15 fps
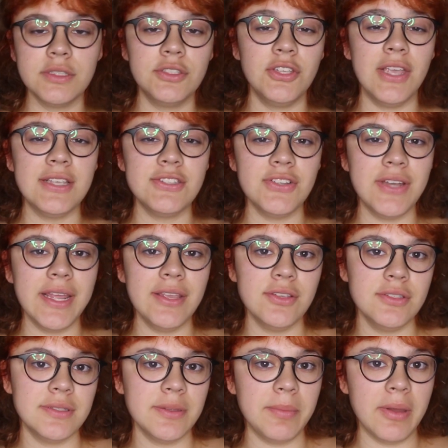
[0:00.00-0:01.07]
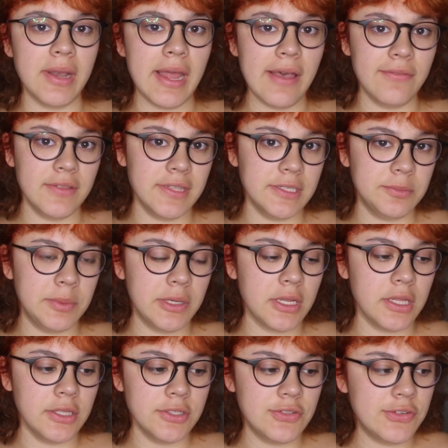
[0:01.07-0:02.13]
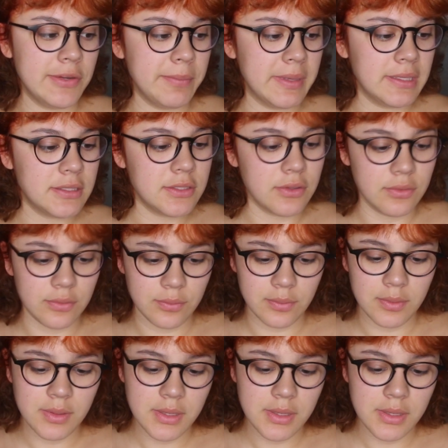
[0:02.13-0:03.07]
So yesterday I used about half of this pre-color treatment, so